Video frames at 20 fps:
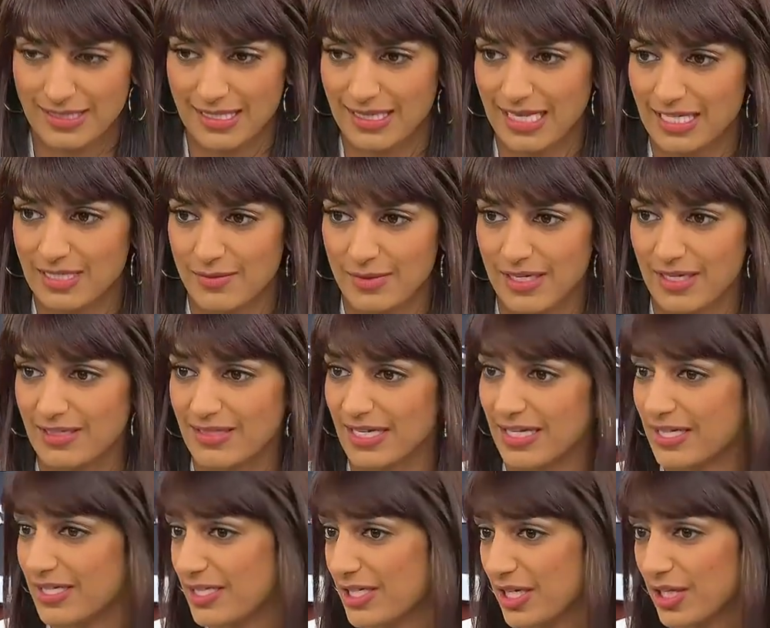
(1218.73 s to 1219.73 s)
and that's because they
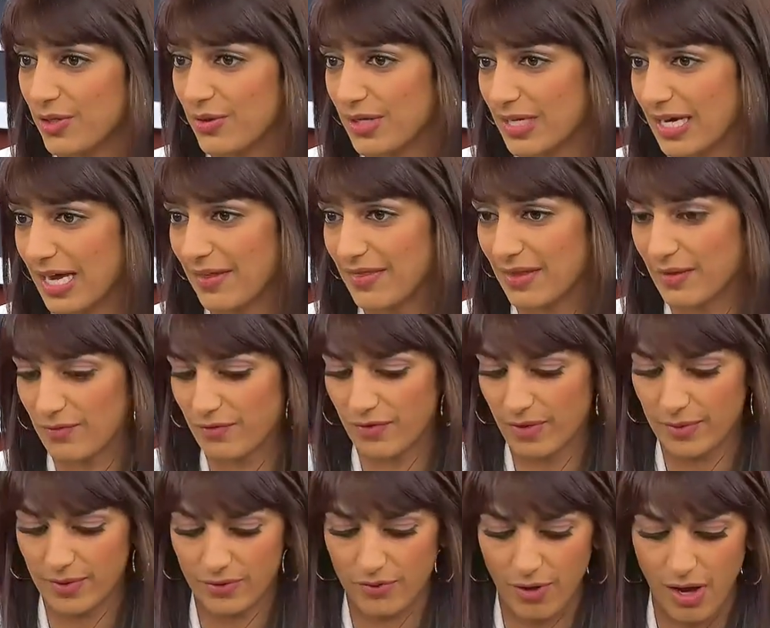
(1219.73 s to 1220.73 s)
continue to get them
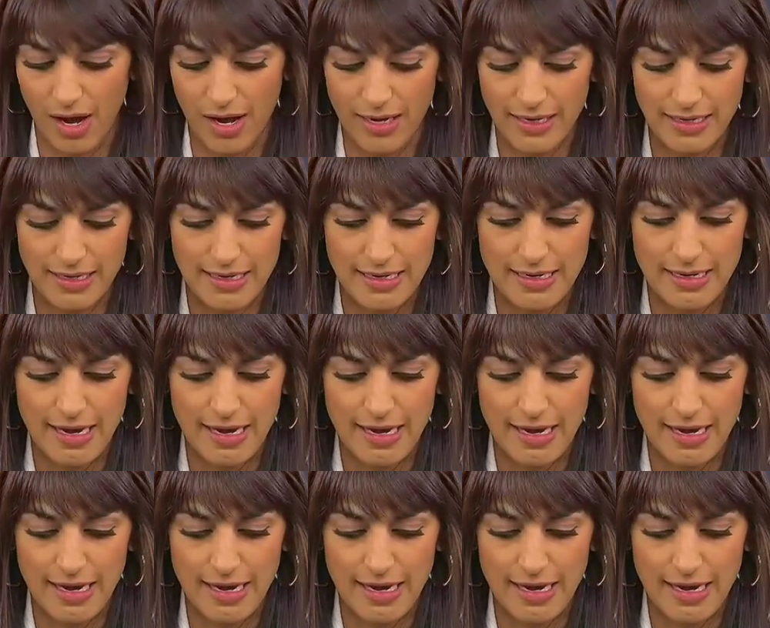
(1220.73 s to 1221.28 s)
from Iran.